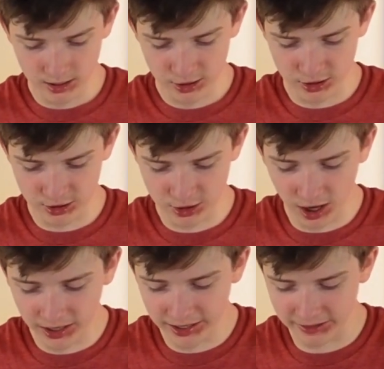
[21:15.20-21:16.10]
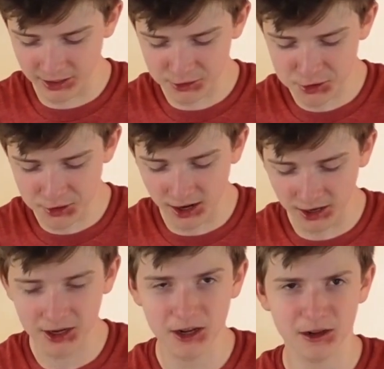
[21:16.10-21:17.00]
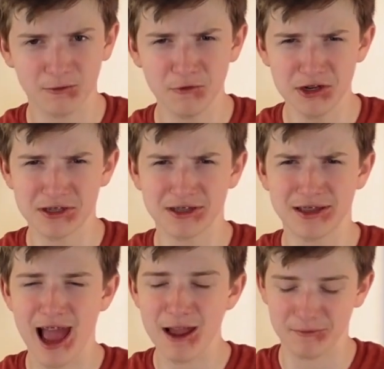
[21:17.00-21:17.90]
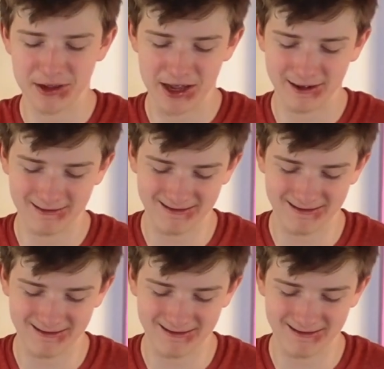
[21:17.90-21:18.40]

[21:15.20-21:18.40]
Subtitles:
Junk in the trunk? What does that mean?